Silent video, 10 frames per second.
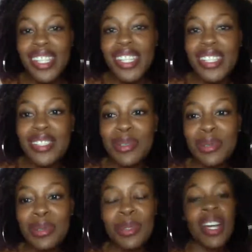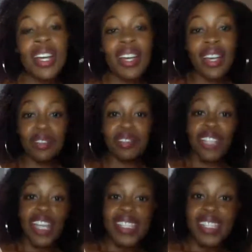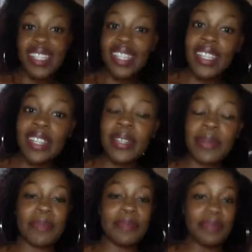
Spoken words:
Cheers to creating,